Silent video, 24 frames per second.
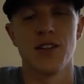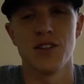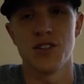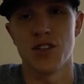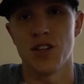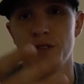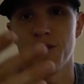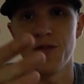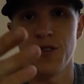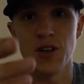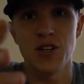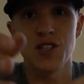So
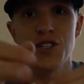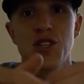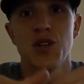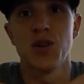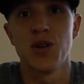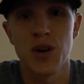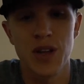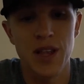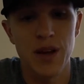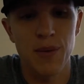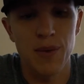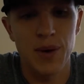the first
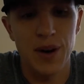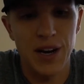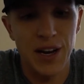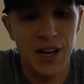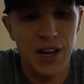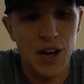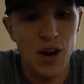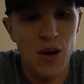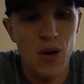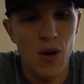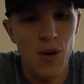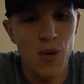lure that we're
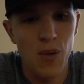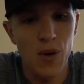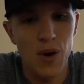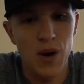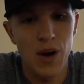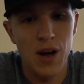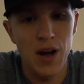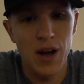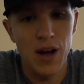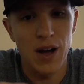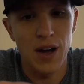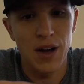gonna
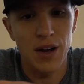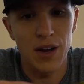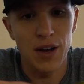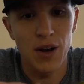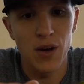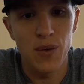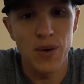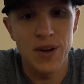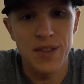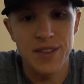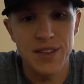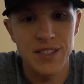
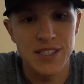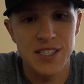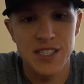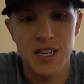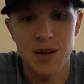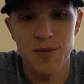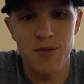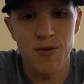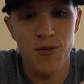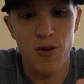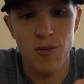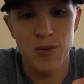go with is
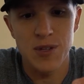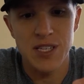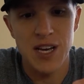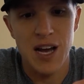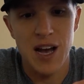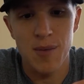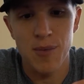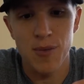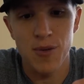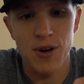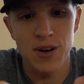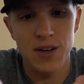some form of
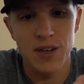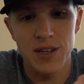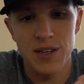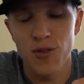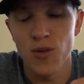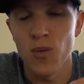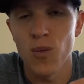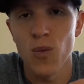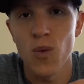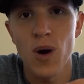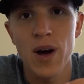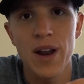topwater.
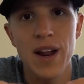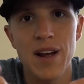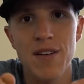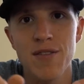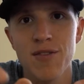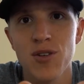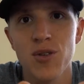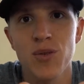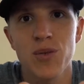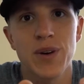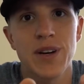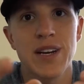For
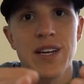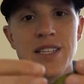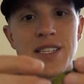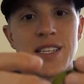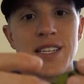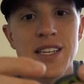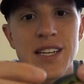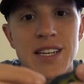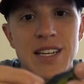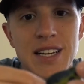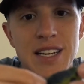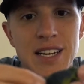whatever
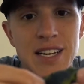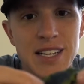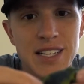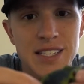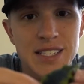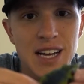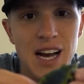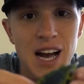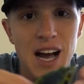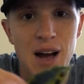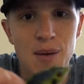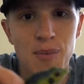reason,
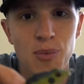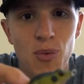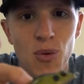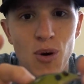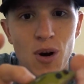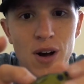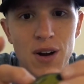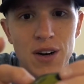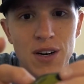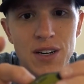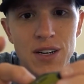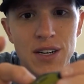
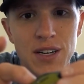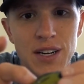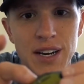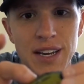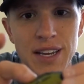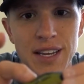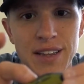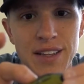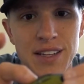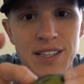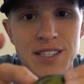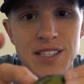topwater
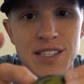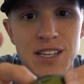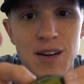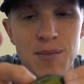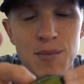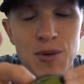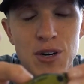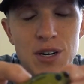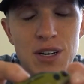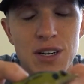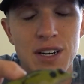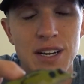in the
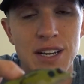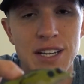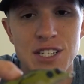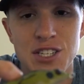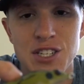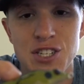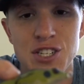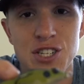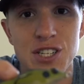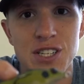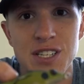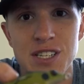summer
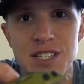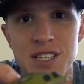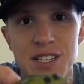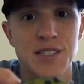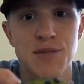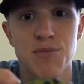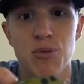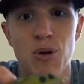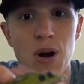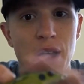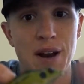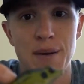is just,
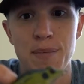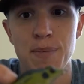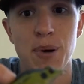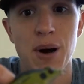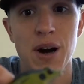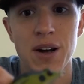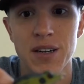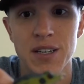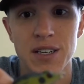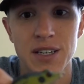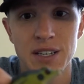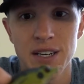it's bread and
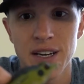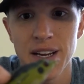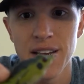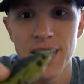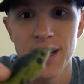butter.